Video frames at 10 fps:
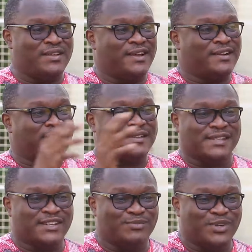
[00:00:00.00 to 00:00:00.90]
held a
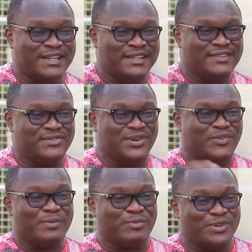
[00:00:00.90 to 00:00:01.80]
ceremony to
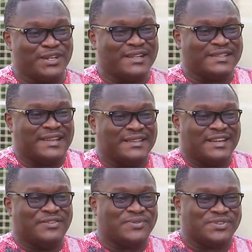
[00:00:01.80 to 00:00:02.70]
commemorate the 10th
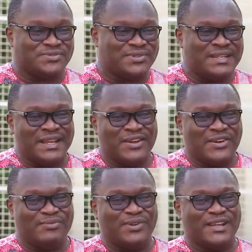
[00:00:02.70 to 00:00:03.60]
anniversary
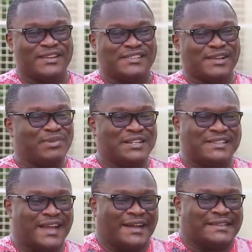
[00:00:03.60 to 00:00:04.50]
of the
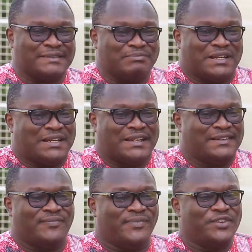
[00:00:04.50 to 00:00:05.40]
Disability Act, but then,
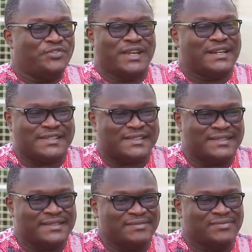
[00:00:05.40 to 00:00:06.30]
in
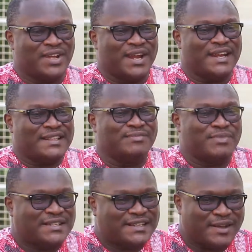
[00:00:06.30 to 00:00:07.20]
reality, nothing
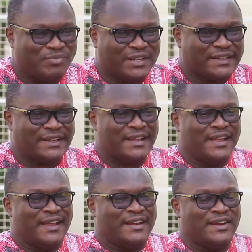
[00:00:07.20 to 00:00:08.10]
much has happened.
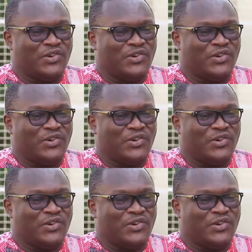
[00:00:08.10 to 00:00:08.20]
The